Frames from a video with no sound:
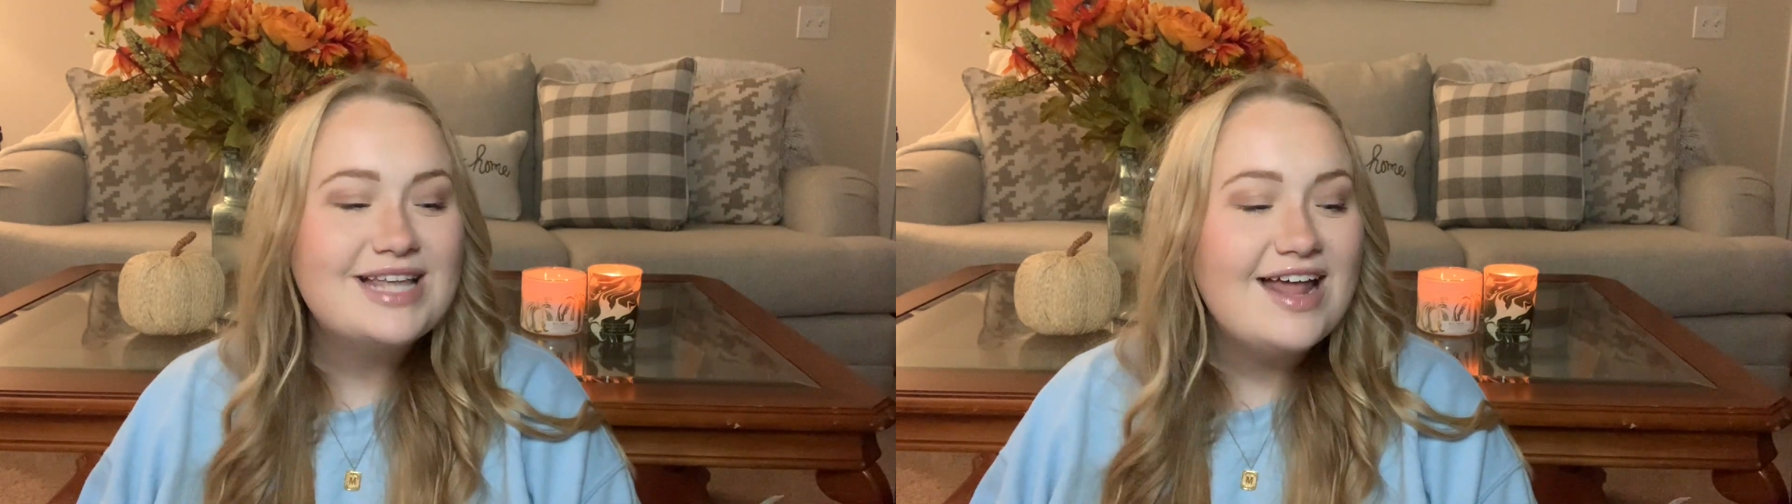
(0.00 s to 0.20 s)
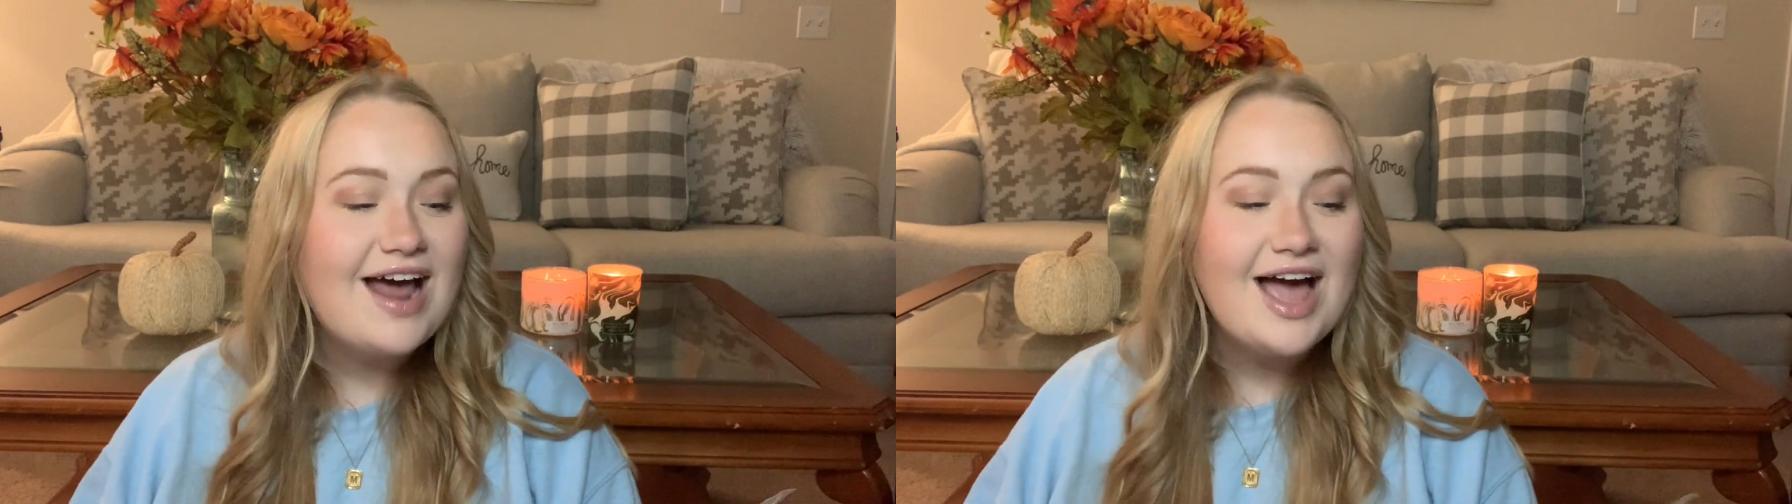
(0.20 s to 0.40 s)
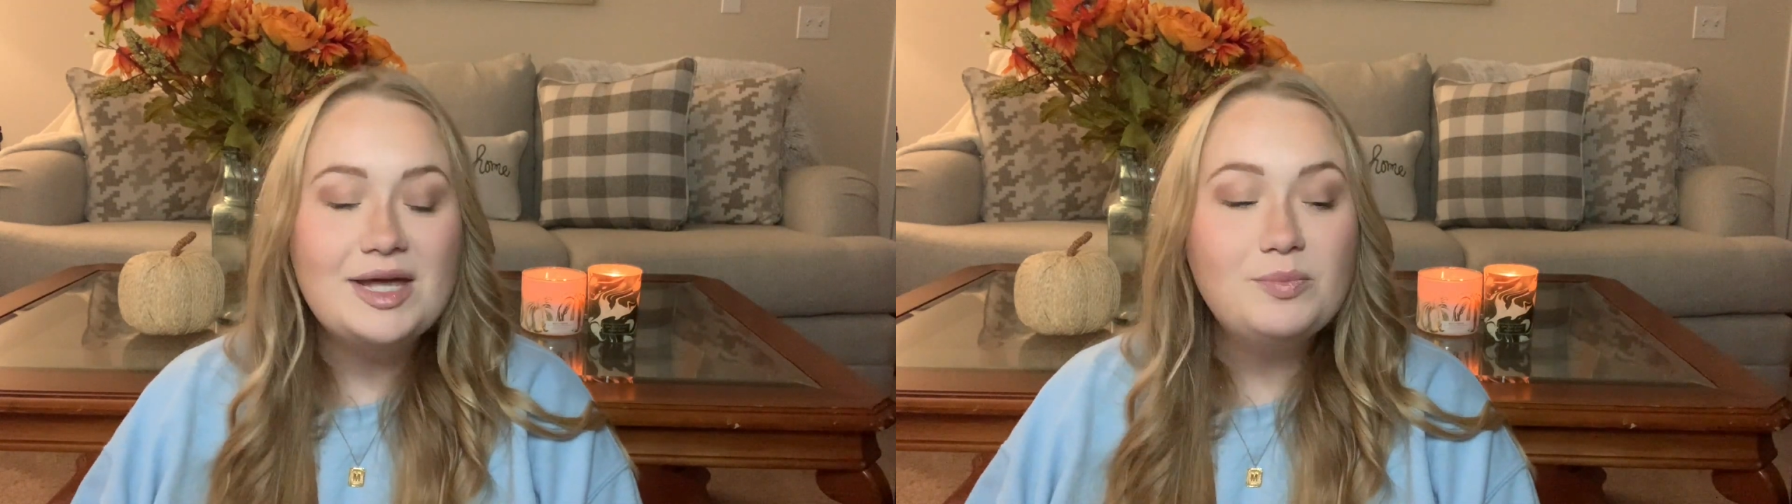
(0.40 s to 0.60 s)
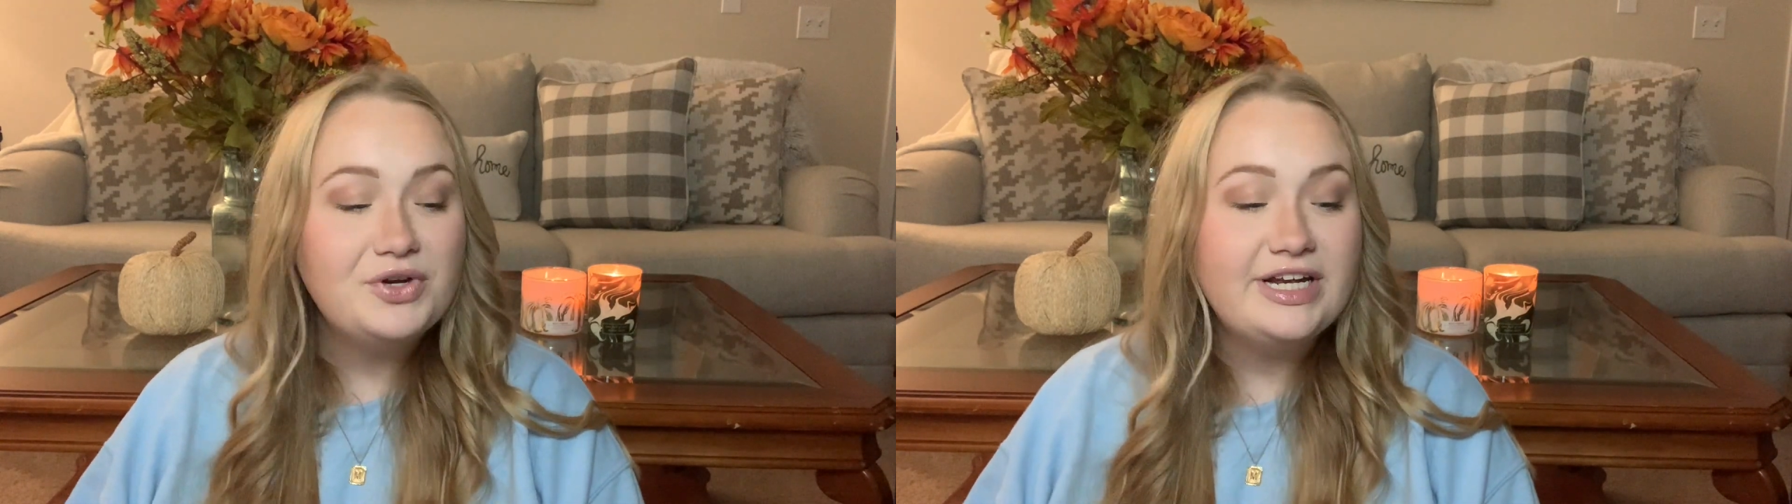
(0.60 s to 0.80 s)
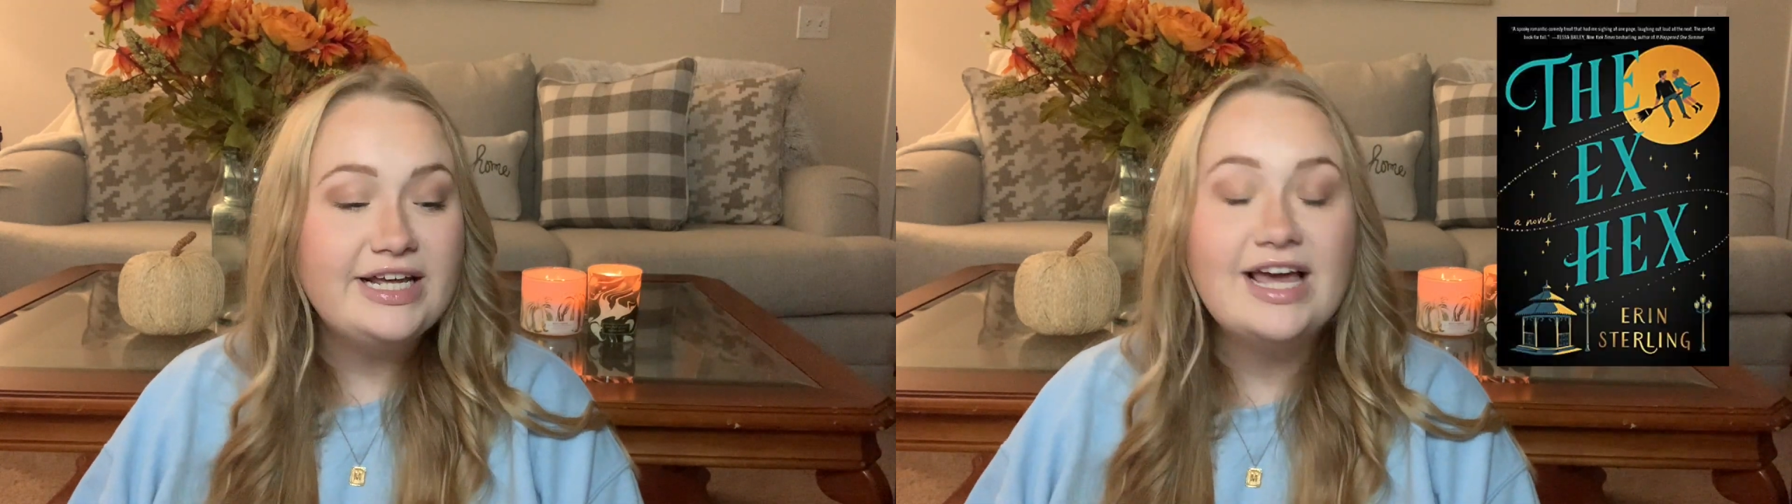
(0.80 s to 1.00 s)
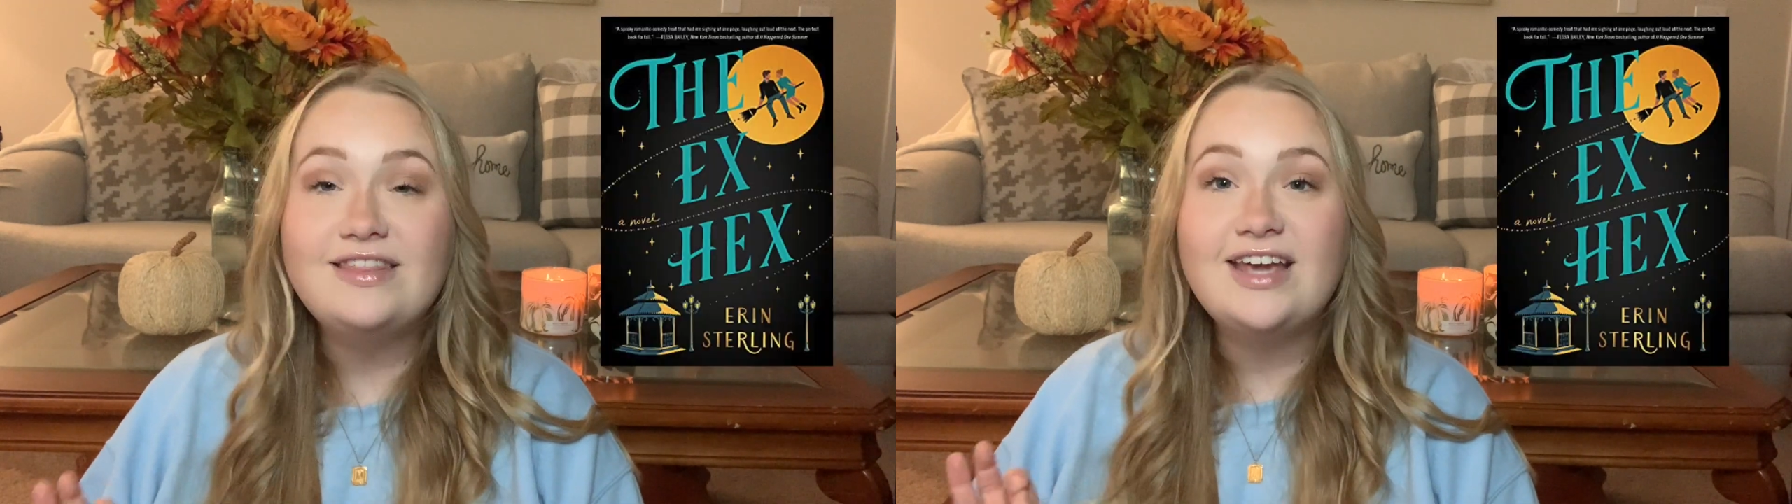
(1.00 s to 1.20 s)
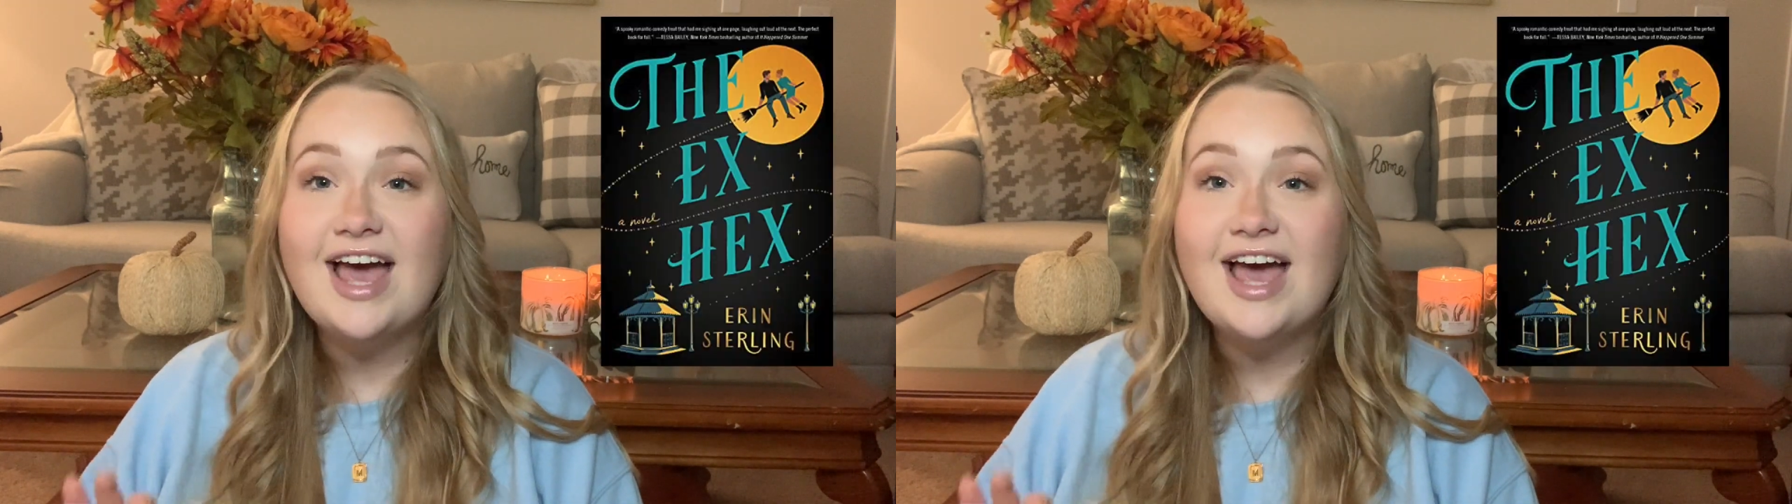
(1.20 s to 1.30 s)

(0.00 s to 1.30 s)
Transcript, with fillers: and I am reading The